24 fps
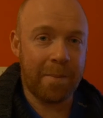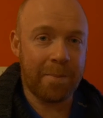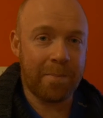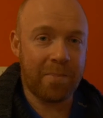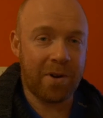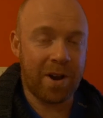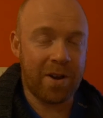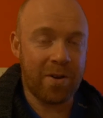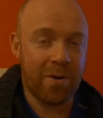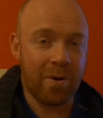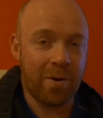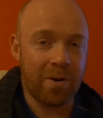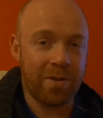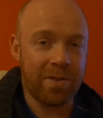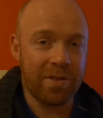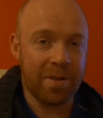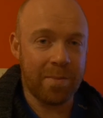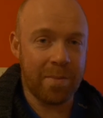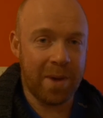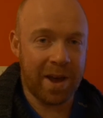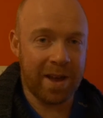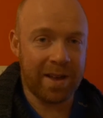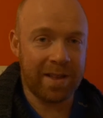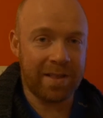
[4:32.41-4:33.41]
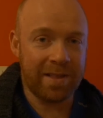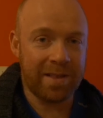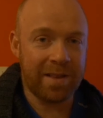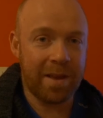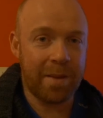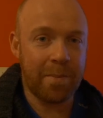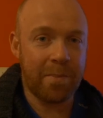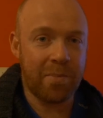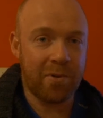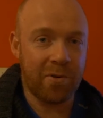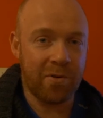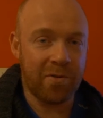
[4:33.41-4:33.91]
print on demand
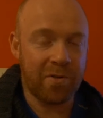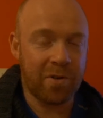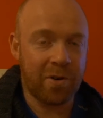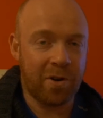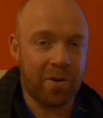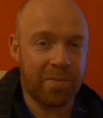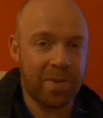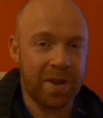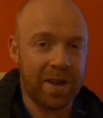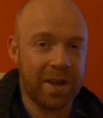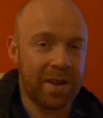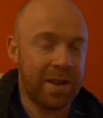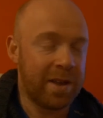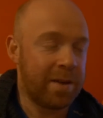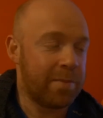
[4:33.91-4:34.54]
proof copy,